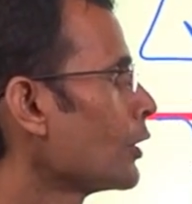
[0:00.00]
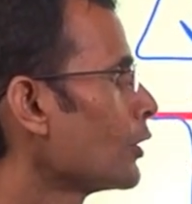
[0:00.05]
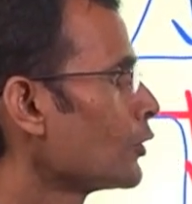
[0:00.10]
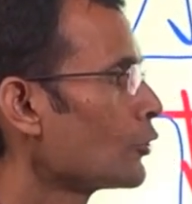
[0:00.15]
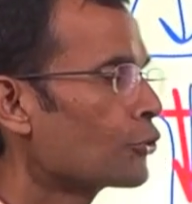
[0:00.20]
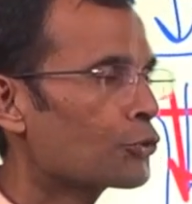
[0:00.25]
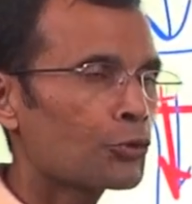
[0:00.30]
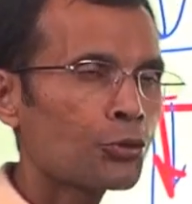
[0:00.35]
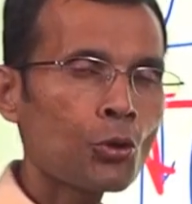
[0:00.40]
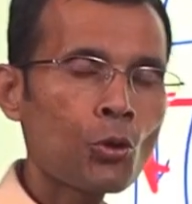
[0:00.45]

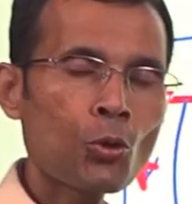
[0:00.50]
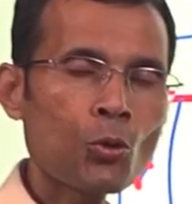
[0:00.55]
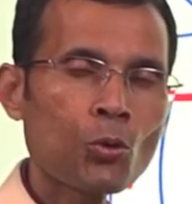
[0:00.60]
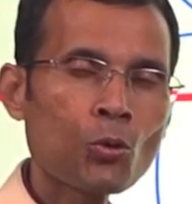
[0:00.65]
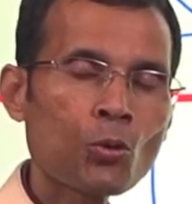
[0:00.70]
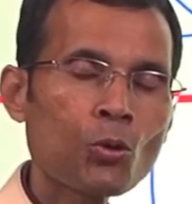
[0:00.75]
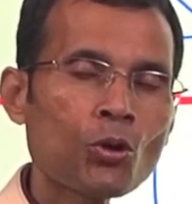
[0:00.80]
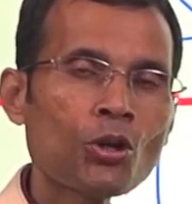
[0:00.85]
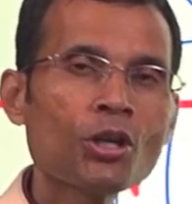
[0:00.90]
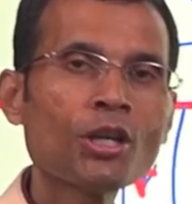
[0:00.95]

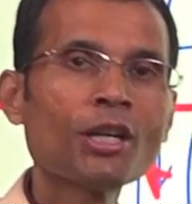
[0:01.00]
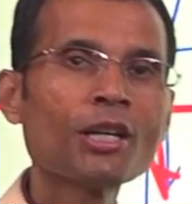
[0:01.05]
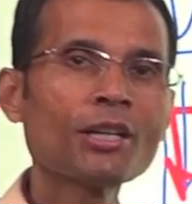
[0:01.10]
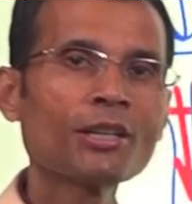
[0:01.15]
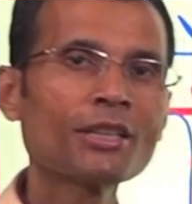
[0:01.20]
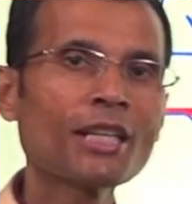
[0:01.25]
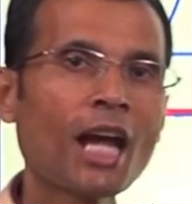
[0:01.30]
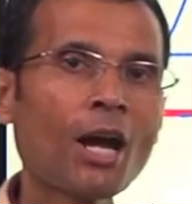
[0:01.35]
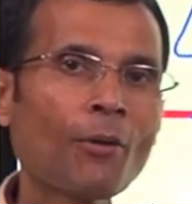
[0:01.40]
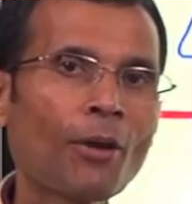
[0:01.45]
So,
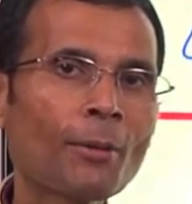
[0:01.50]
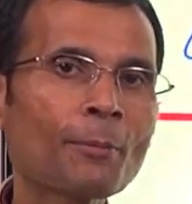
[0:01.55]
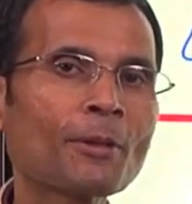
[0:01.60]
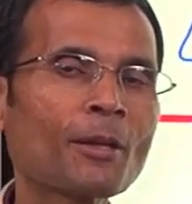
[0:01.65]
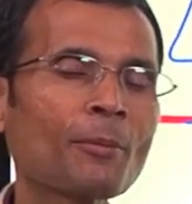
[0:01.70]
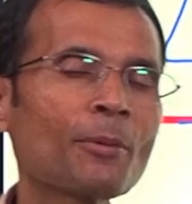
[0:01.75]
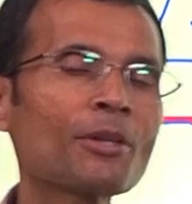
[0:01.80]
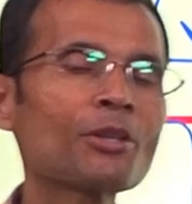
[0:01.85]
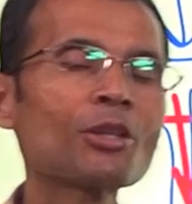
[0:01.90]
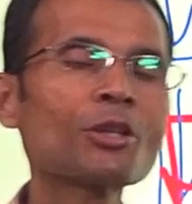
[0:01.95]
now I am
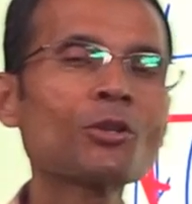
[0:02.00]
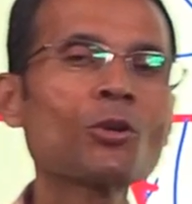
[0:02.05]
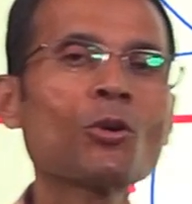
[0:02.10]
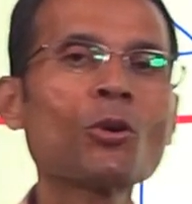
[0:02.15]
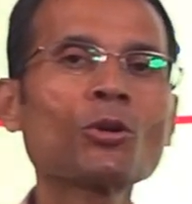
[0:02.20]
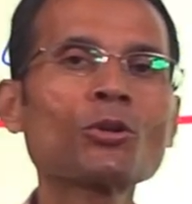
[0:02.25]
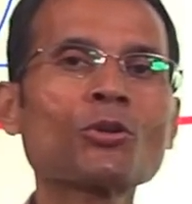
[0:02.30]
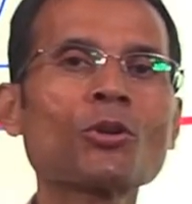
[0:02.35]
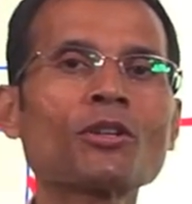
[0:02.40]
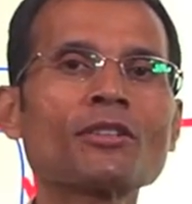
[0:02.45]
coming to the
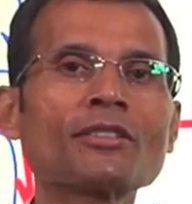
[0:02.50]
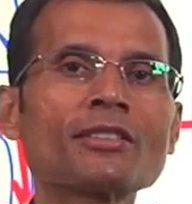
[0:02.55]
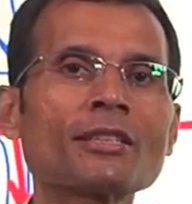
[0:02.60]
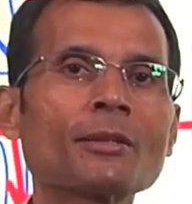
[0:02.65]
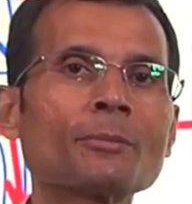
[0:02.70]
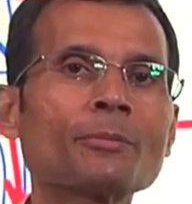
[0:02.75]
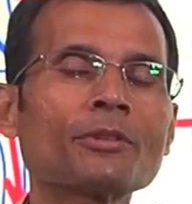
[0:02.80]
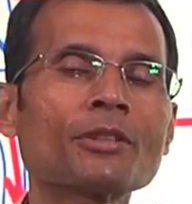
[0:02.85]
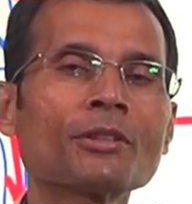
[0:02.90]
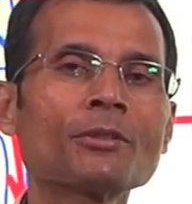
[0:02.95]
core
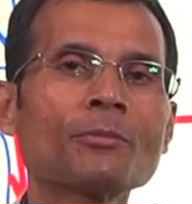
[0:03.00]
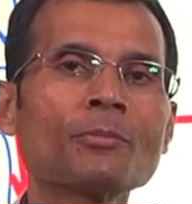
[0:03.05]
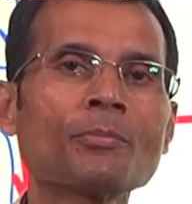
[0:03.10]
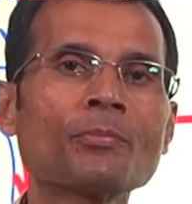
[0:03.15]
concept